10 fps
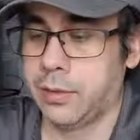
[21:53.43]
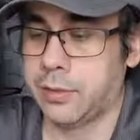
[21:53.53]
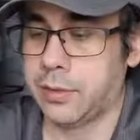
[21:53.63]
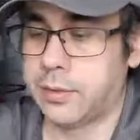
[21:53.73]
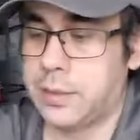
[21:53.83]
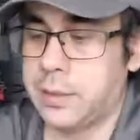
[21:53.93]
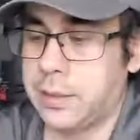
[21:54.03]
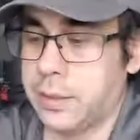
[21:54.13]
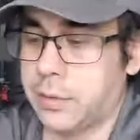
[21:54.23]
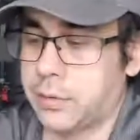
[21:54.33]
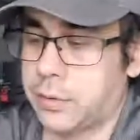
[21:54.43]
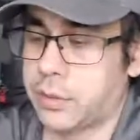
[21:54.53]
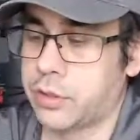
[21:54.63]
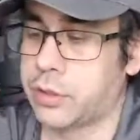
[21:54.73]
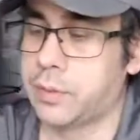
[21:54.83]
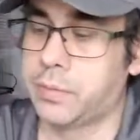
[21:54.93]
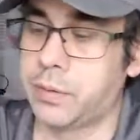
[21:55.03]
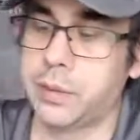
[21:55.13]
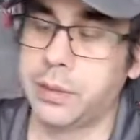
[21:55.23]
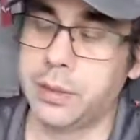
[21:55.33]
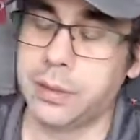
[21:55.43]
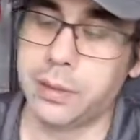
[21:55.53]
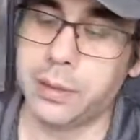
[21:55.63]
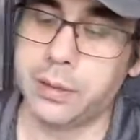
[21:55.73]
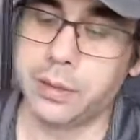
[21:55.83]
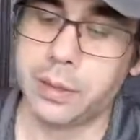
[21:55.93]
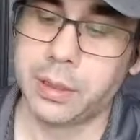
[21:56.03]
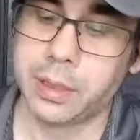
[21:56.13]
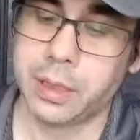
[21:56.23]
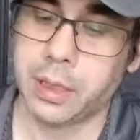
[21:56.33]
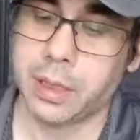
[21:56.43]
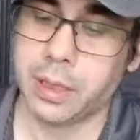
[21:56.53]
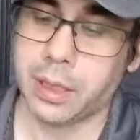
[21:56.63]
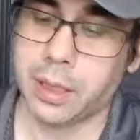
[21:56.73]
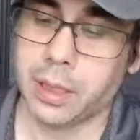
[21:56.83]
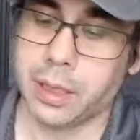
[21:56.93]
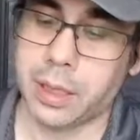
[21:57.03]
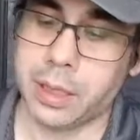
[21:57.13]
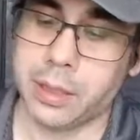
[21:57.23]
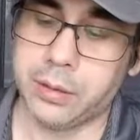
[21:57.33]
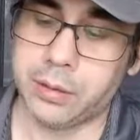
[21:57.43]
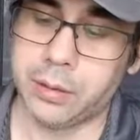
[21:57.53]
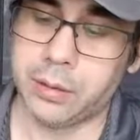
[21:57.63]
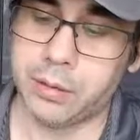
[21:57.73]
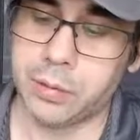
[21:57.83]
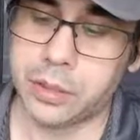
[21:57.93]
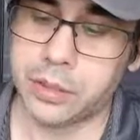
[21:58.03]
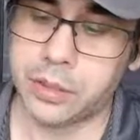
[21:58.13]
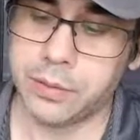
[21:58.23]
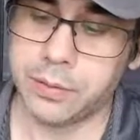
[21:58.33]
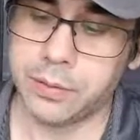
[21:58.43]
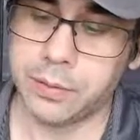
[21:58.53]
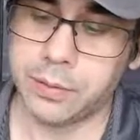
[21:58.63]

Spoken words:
so the details are sharper and clear. I don't know which